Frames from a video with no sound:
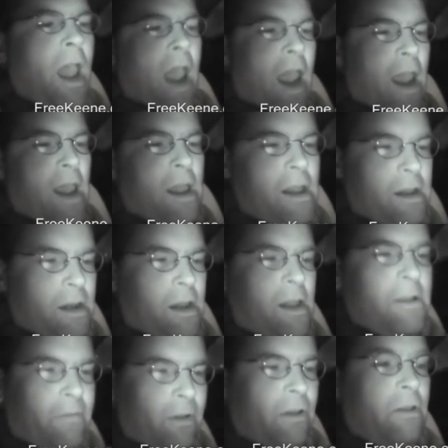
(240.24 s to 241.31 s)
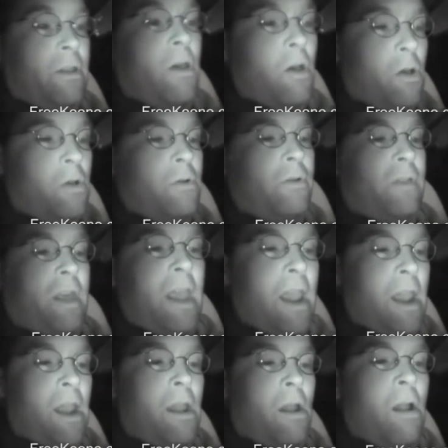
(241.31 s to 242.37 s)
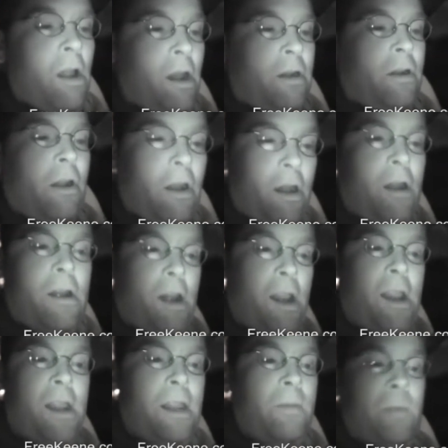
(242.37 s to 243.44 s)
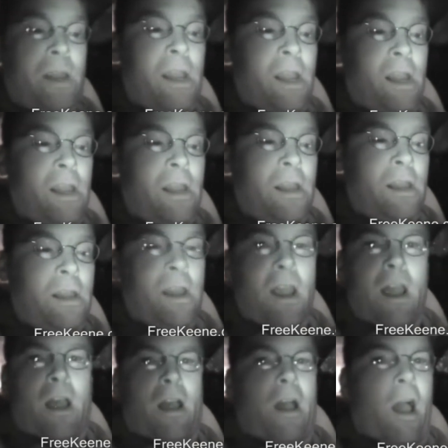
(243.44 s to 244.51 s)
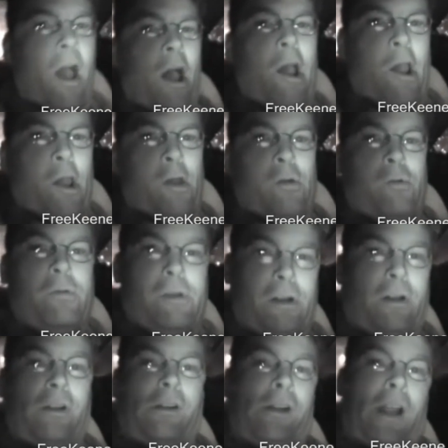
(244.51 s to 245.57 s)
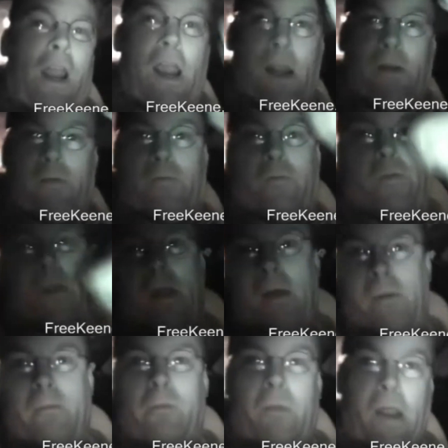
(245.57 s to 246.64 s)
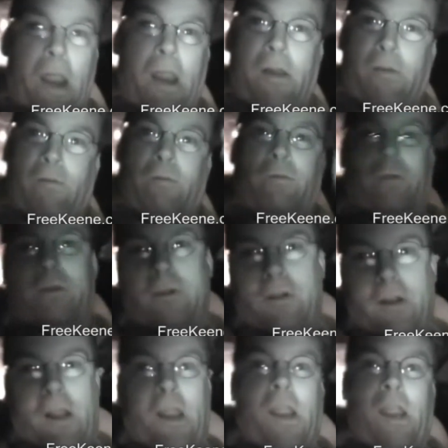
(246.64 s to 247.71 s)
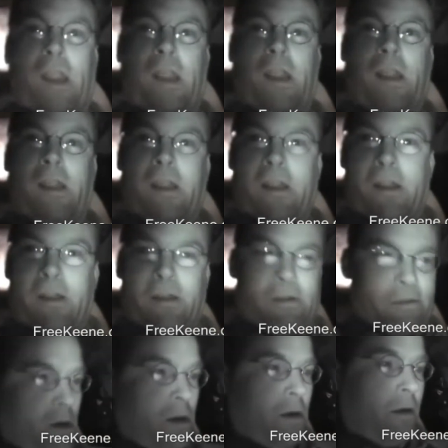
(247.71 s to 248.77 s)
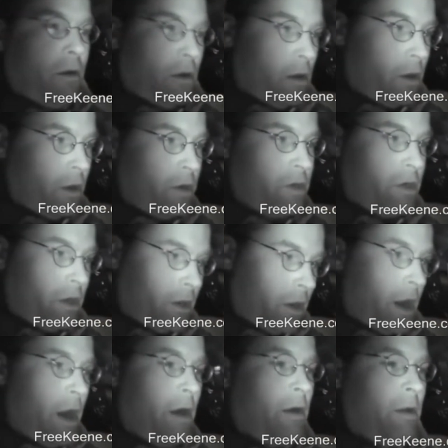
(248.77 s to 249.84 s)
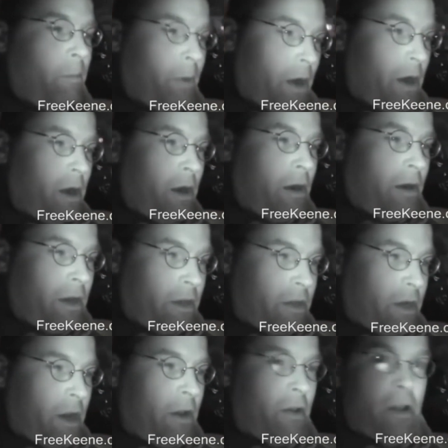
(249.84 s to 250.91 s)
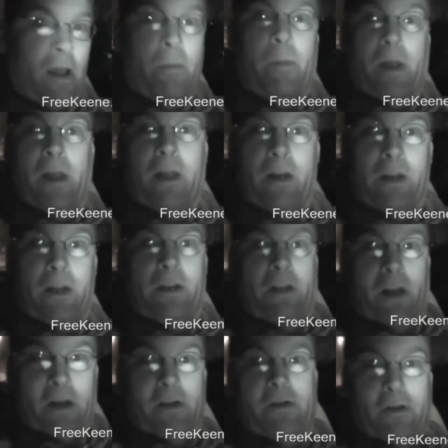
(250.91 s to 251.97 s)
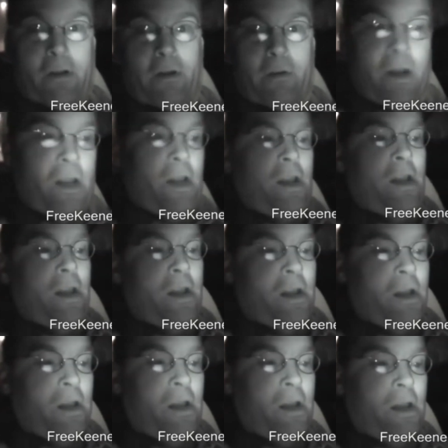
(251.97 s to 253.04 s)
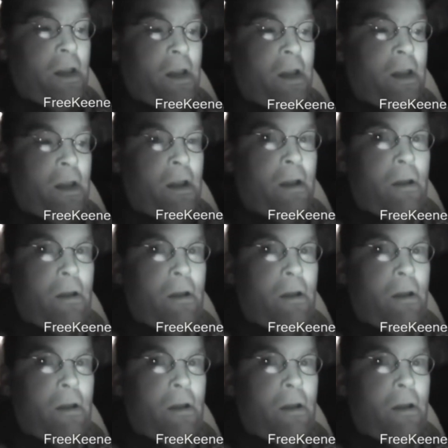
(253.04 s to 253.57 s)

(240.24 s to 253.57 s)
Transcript: and even though they aren't hurting me, I will hate them hatefully, urging their appearance in the penitentiary.